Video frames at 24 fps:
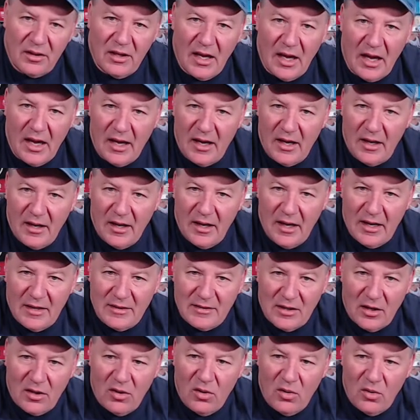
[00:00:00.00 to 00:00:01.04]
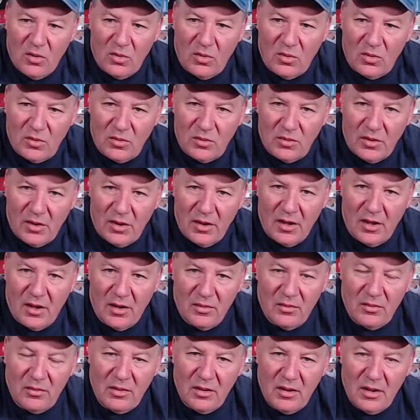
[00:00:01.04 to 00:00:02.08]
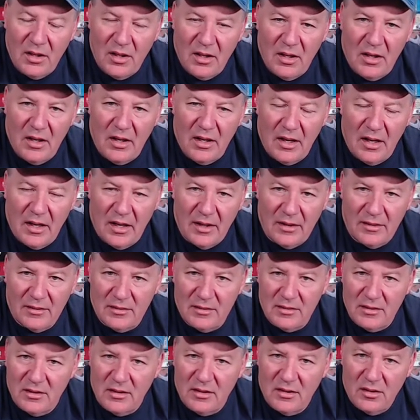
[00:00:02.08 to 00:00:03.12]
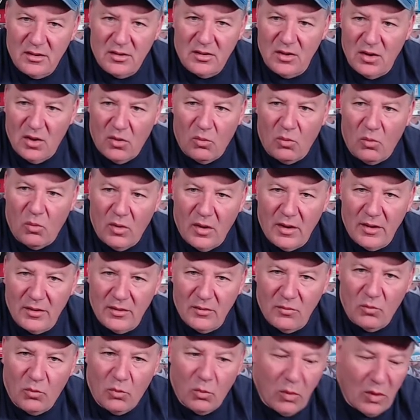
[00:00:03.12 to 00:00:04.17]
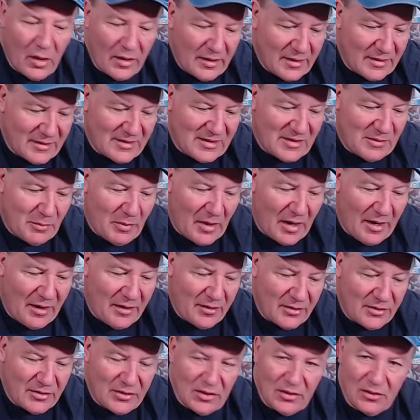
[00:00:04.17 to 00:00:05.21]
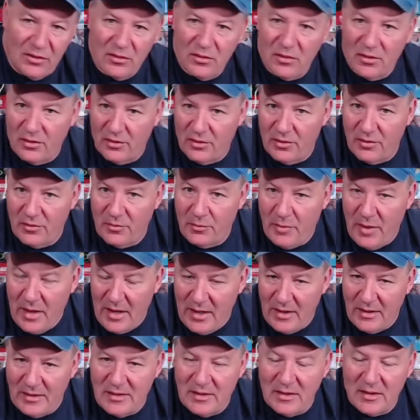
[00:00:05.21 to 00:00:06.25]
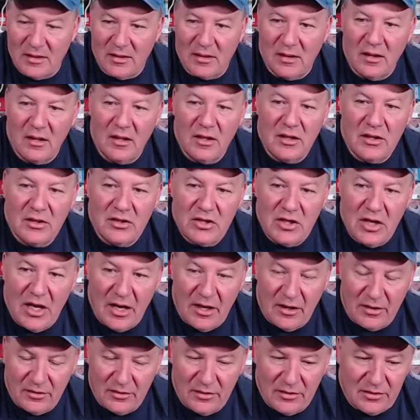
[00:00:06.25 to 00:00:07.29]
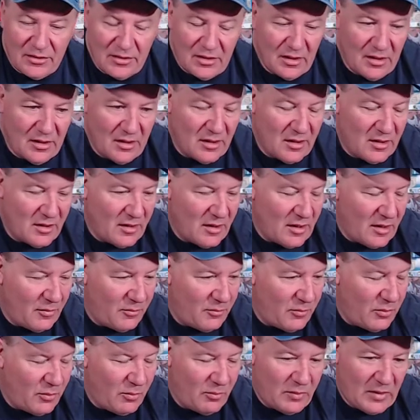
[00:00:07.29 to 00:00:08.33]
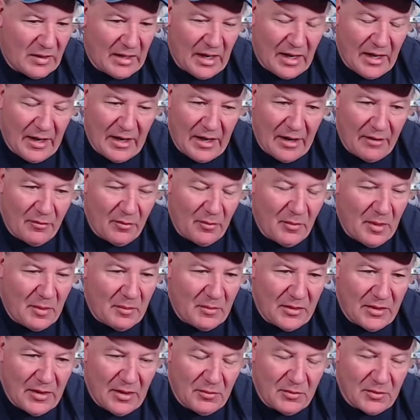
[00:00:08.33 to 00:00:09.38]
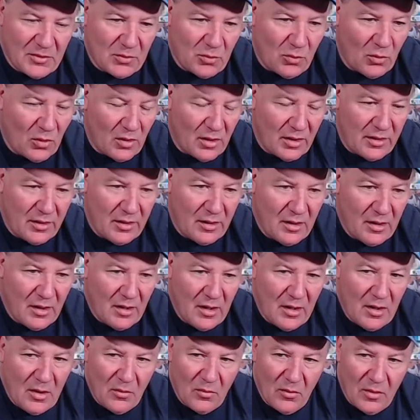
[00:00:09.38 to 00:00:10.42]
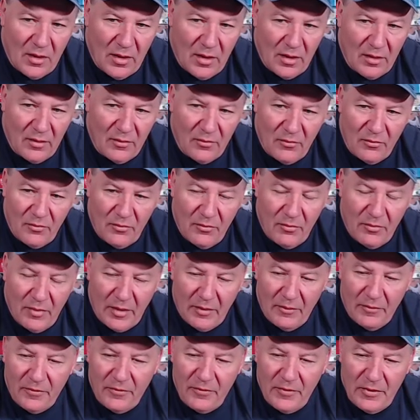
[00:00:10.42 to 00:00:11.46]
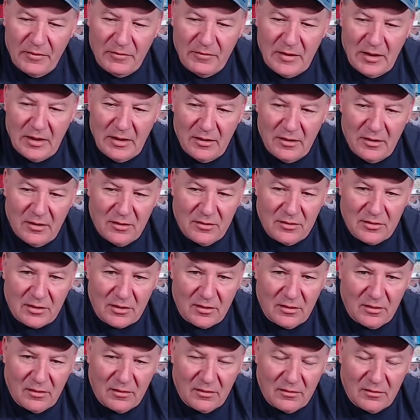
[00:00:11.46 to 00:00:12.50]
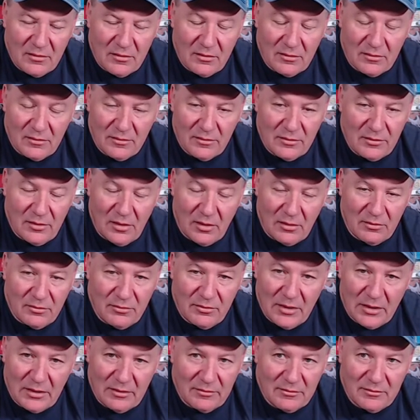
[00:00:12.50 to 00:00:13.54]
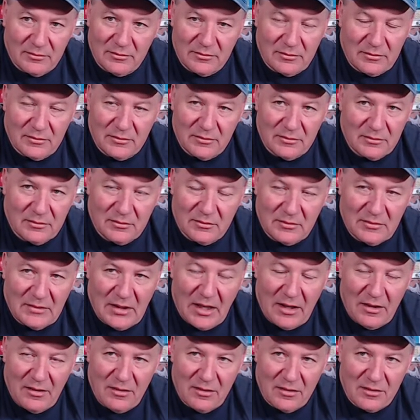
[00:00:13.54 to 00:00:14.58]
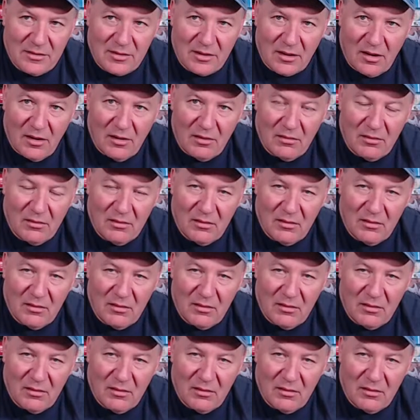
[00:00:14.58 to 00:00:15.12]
at as a whole, you know, and you know what what inspires you. Are there painting channels? Uh, I God, I remember there was one when, uh, about 15 years ago, or no, about 10 years ago,